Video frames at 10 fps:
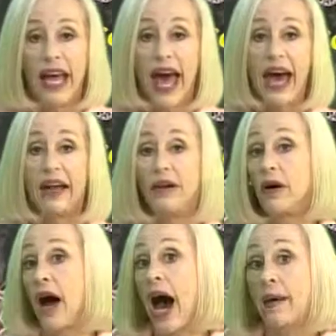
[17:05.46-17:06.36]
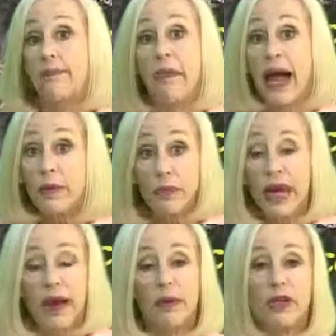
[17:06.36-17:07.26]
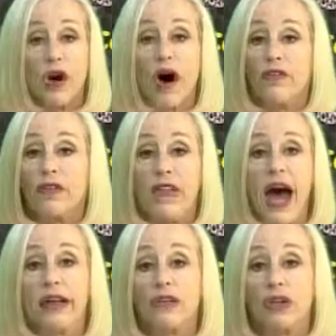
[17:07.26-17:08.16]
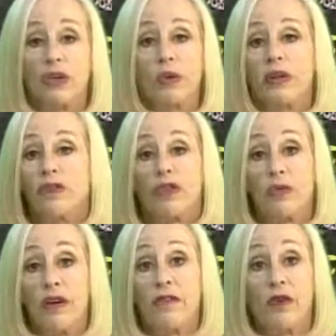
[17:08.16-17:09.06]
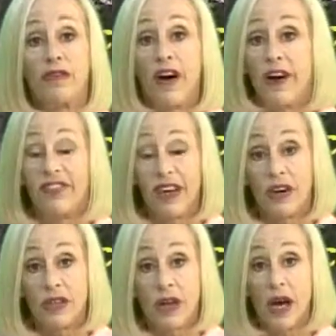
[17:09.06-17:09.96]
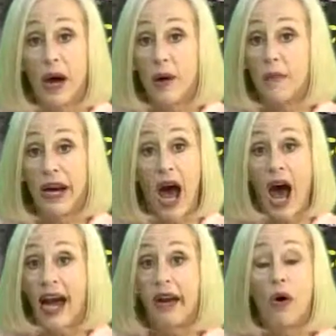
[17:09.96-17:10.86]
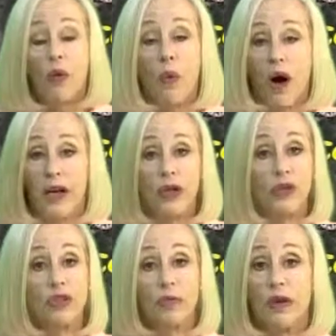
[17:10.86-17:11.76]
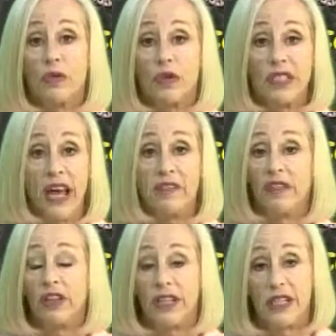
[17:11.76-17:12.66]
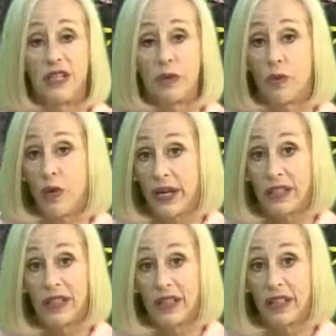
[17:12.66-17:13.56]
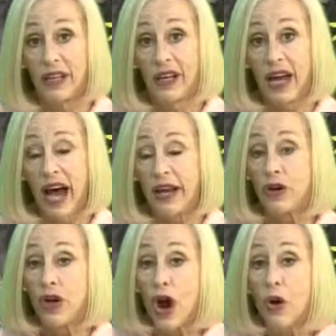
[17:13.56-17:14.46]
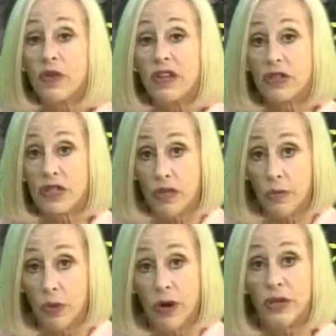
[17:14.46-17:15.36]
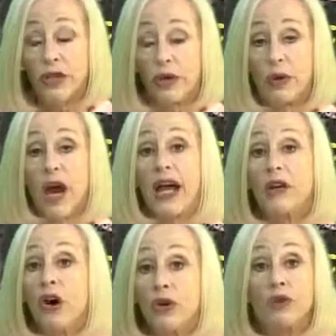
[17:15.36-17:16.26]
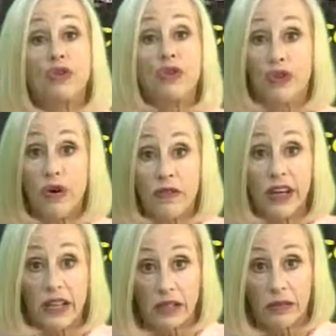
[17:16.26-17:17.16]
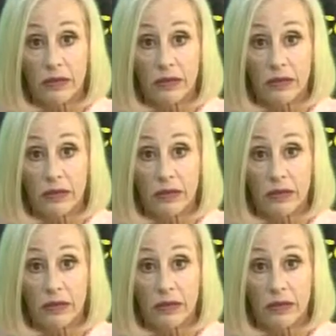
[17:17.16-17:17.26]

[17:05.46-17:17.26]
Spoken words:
And I might be able to offer that to you in 3, 4, 5 years, but I don't want you to be resentful and disappointed. I know this is important to you, and I know you deserve it.